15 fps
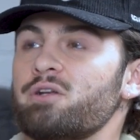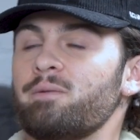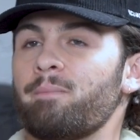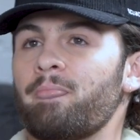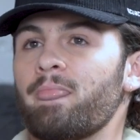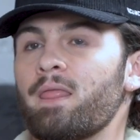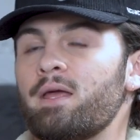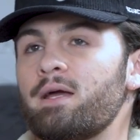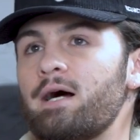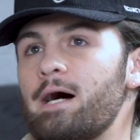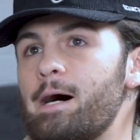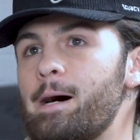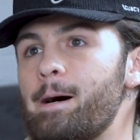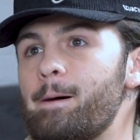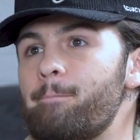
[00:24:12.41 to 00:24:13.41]
And,
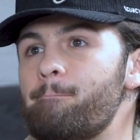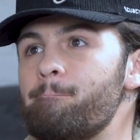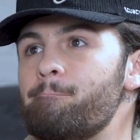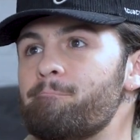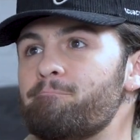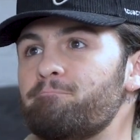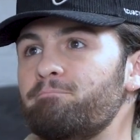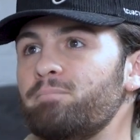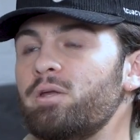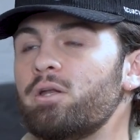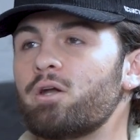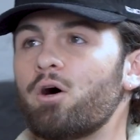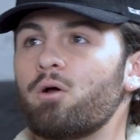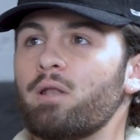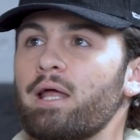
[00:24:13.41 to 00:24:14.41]
um,
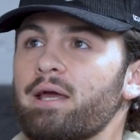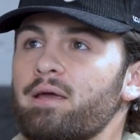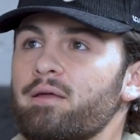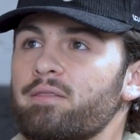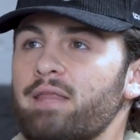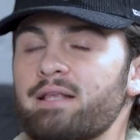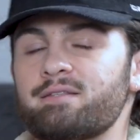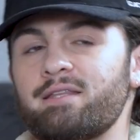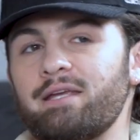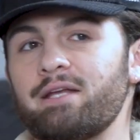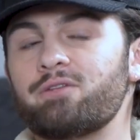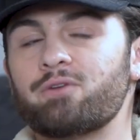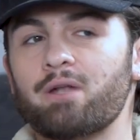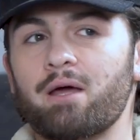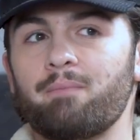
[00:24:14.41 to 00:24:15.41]
like that's the
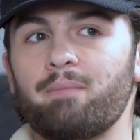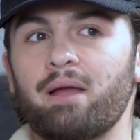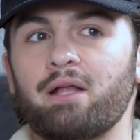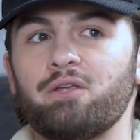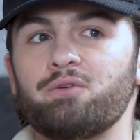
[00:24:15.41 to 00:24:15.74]
internet, man.